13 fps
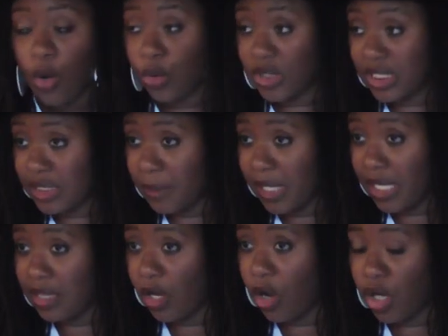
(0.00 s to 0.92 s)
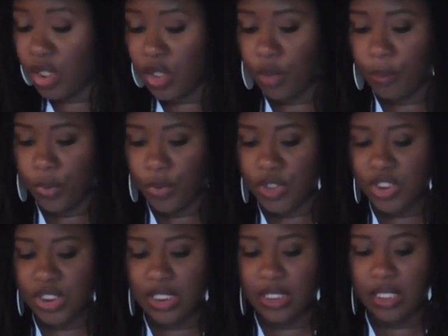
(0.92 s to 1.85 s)
or displaying the audio
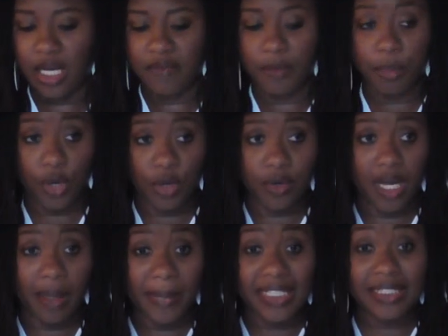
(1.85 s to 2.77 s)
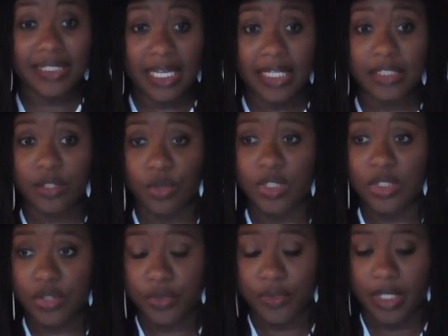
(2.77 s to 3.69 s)
portion of a program as text on the
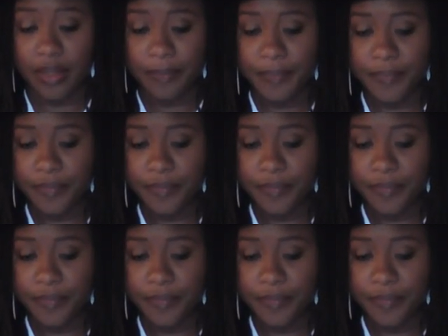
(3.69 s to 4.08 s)
screen.